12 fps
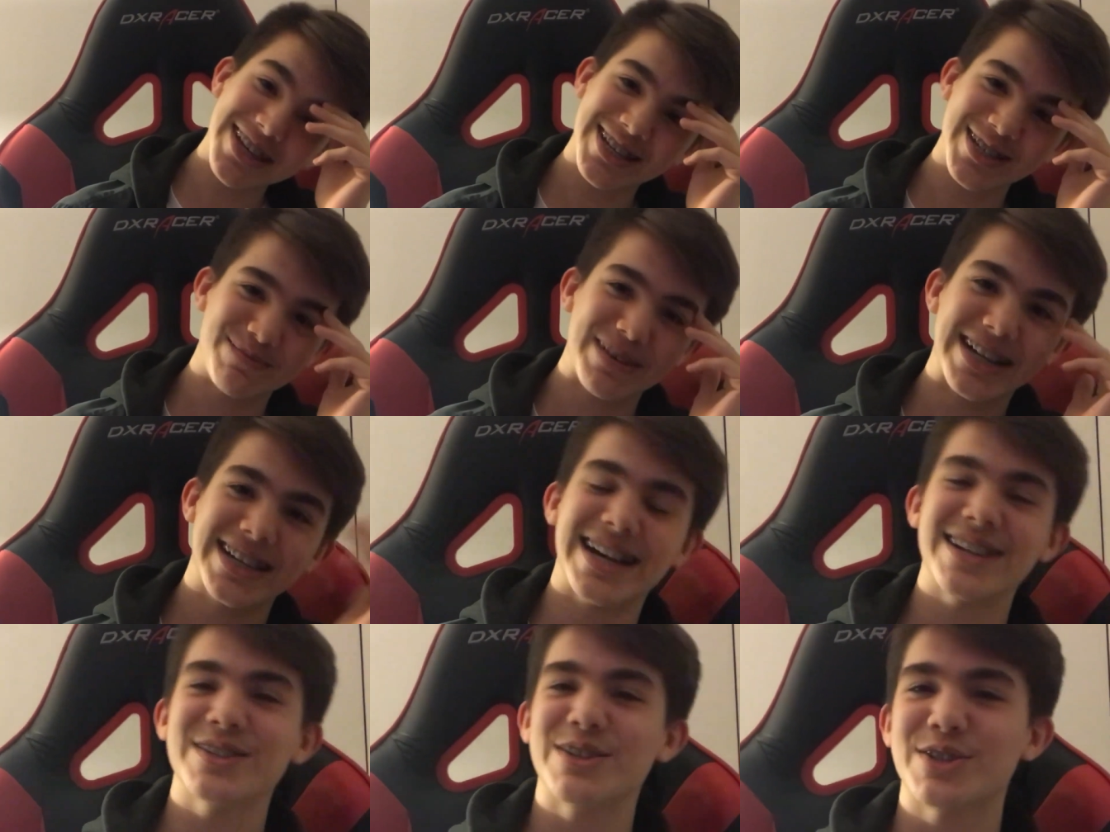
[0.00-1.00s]
thinking about it.
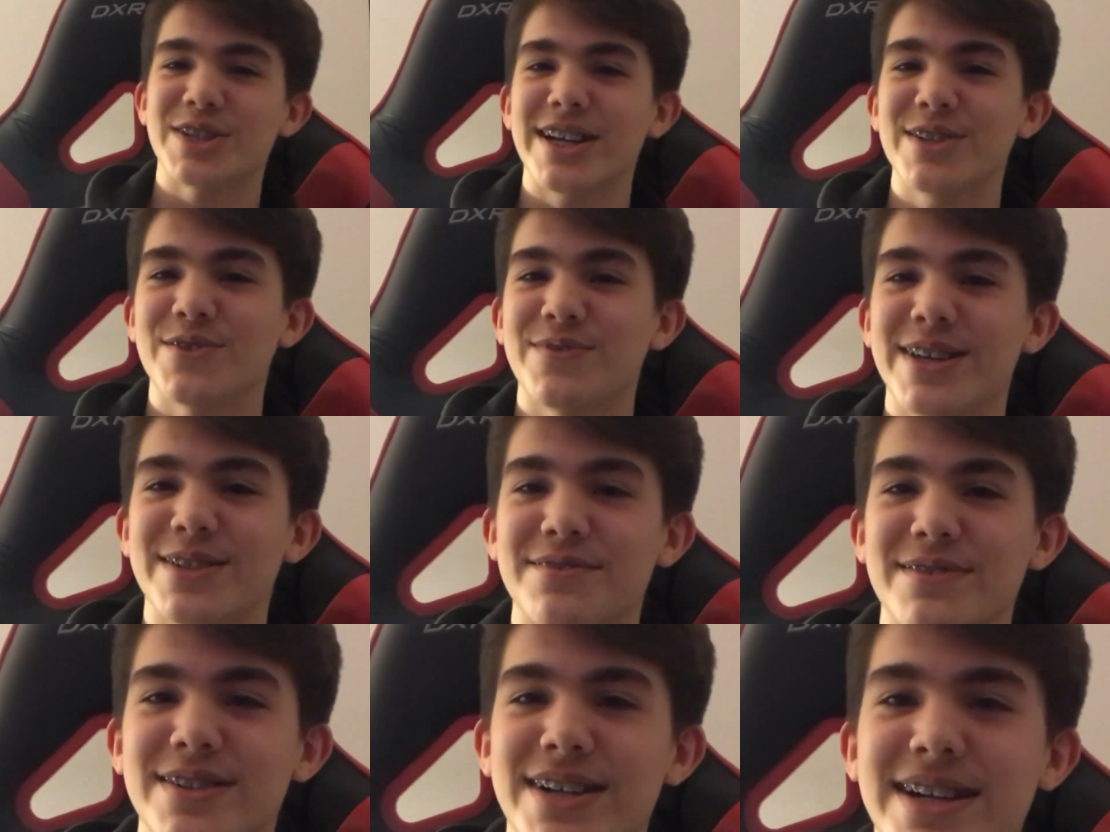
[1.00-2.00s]
I don't know. Should I do a face
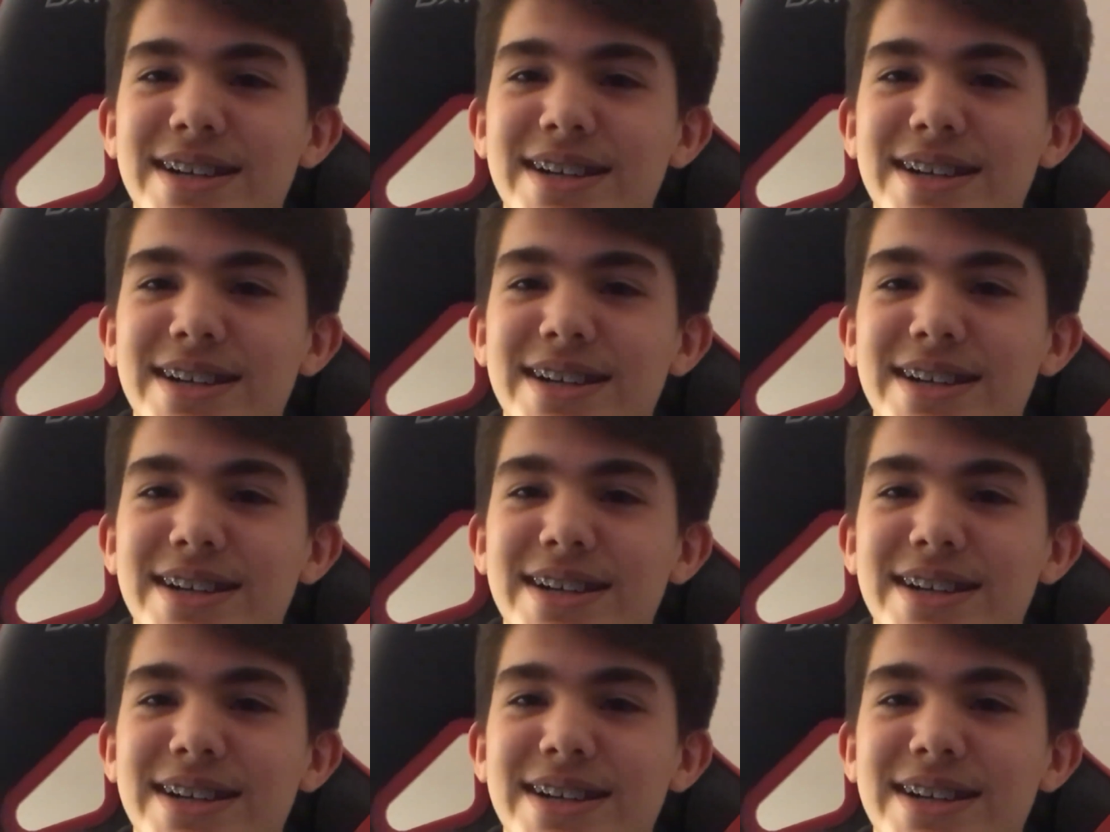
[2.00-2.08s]
reveal,